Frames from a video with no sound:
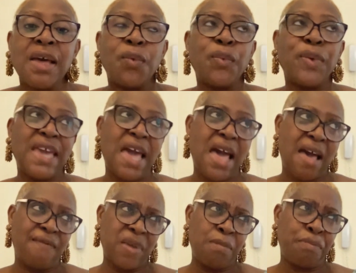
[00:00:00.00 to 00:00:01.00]
we
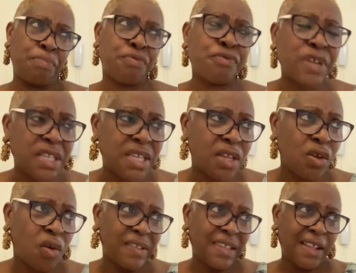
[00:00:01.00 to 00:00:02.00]
have imprinted
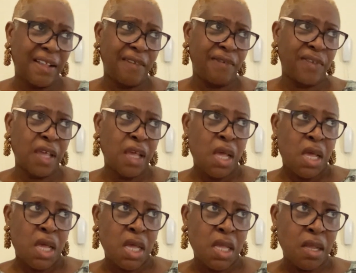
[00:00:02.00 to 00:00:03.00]
ourselves
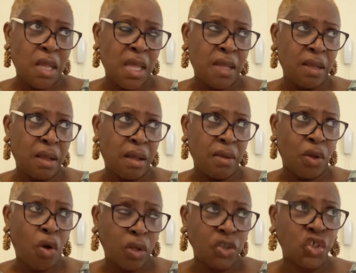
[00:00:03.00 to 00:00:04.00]
in
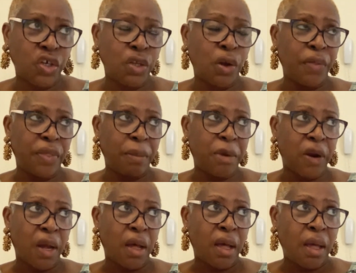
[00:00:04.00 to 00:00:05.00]
culture in North
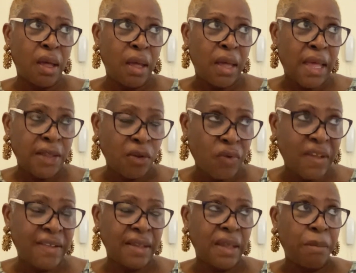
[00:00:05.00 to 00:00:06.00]
America and the
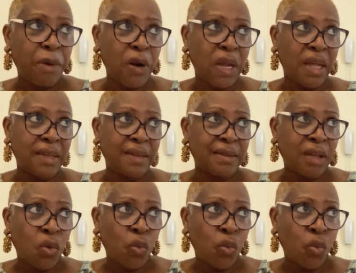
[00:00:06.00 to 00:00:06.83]
rest of the Americas.